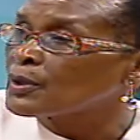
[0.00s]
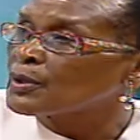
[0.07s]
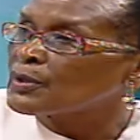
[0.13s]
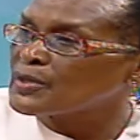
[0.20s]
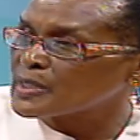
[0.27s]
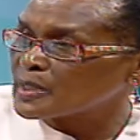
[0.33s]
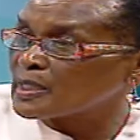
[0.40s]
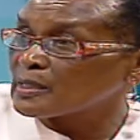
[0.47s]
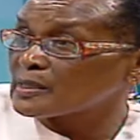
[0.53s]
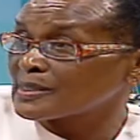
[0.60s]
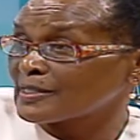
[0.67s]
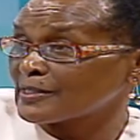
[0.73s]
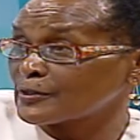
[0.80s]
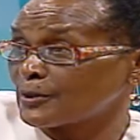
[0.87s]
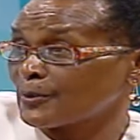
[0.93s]
the skills
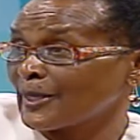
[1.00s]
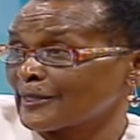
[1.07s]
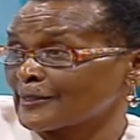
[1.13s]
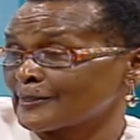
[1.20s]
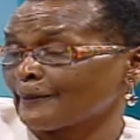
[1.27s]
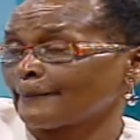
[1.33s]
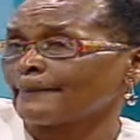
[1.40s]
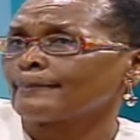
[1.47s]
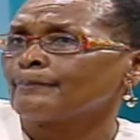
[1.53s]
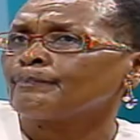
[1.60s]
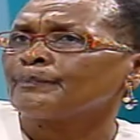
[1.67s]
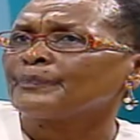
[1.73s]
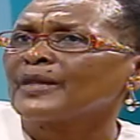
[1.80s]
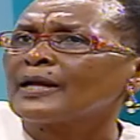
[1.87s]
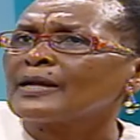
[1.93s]
that you get.
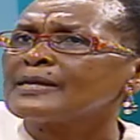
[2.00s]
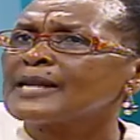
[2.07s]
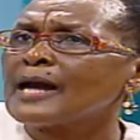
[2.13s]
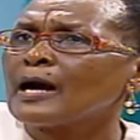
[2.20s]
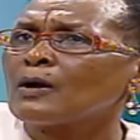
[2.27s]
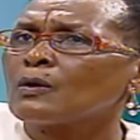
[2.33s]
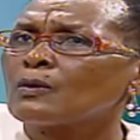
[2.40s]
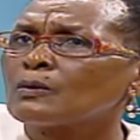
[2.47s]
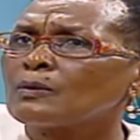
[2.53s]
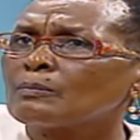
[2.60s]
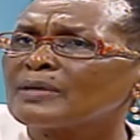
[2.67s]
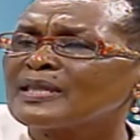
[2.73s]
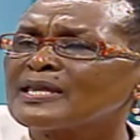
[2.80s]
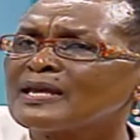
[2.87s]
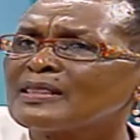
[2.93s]
Now,
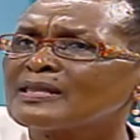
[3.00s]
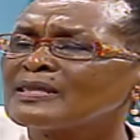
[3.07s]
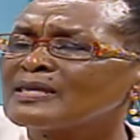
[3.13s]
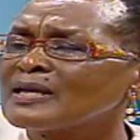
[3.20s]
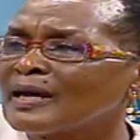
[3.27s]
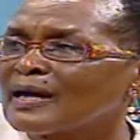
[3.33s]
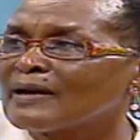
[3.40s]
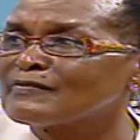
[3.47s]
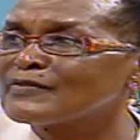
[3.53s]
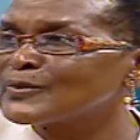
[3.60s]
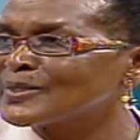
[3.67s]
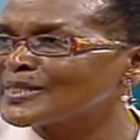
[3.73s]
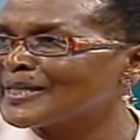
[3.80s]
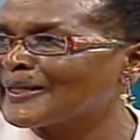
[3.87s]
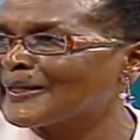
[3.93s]
but the other thing I have to
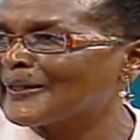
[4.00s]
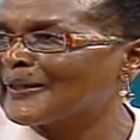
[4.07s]
tell